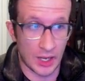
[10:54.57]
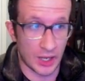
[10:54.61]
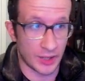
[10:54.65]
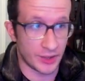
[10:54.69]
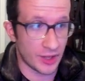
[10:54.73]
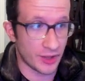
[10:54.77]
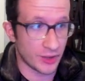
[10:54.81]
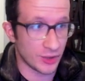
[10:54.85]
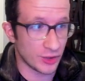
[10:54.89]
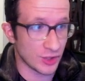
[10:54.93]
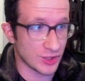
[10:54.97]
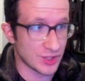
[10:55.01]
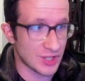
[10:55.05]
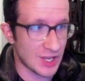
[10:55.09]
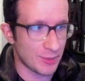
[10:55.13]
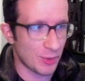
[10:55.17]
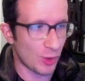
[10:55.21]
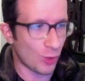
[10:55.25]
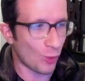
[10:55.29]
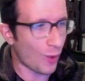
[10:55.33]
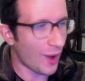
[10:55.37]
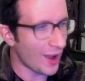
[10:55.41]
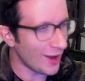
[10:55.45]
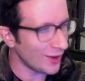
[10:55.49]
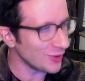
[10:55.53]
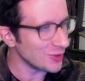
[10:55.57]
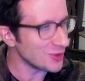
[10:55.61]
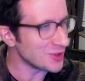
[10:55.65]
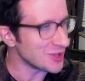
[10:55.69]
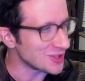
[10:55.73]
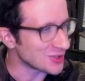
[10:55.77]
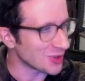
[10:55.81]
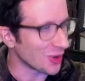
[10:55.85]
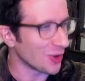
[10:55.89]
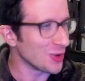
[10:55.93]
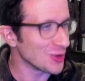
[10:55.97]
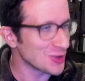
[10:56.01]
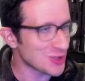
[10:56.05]
Another example. Why are
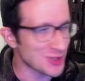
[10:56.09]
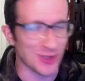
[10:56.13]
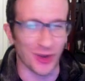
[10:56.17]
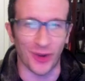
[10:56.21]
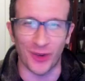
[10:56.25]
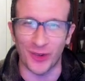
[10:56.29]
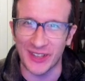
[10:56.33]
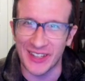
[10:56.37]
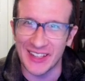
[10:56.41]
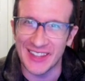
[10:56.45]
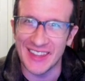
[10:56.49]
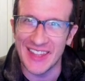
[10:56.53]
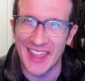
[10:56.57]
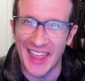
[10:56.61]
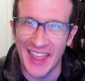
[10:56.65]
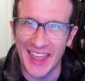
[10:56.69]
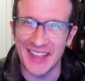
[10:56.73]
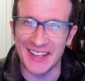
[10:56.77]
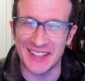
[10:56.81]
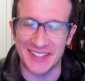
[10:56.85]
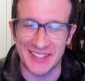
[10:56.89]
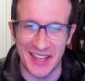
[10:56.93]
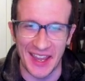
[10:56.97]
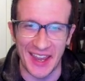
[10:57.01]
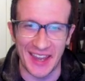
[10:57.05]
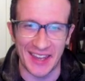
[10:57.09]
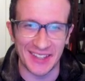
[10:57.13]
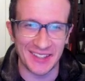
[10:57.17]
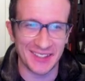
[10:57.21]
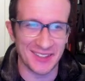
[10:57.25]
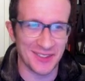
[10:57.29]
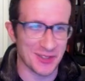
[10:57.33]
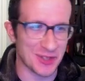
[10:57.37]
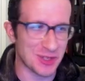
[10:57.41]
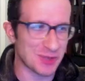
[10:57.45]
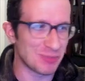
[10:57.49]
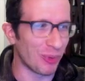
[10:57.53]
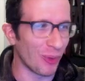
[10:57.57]
these all starting at the end? Dang
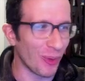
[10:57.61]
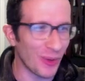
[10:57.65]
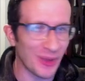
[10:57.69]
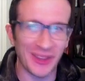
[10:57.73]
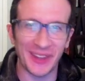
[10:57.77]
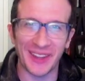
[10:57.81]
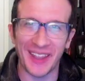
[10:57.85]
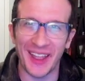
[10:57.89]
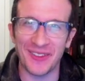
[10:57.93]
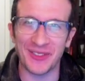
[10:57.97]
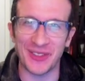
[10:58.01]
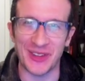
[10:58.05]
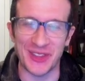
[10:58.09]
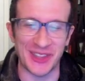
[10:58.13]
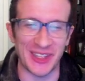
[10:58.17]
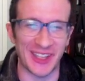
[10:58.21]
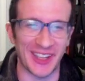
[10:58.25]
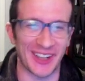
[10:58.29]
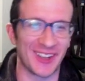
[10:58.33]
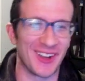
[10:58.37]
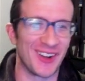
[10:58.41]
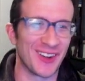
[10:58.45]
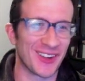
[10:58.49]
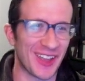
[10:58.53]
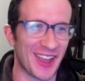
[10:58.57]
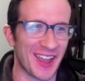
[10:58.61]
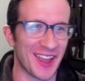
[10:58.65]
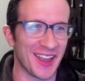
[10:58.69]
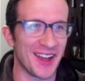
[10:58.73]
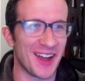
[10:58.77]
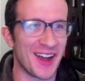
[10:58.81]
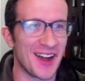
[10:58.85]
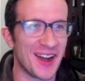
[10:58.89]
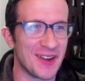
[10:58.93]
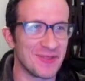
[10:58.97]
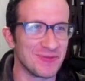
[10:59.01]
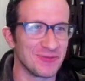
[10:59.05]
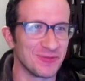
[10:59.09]
it. Spoiling everything.
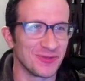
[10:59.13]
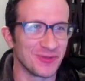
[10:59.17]
Okay.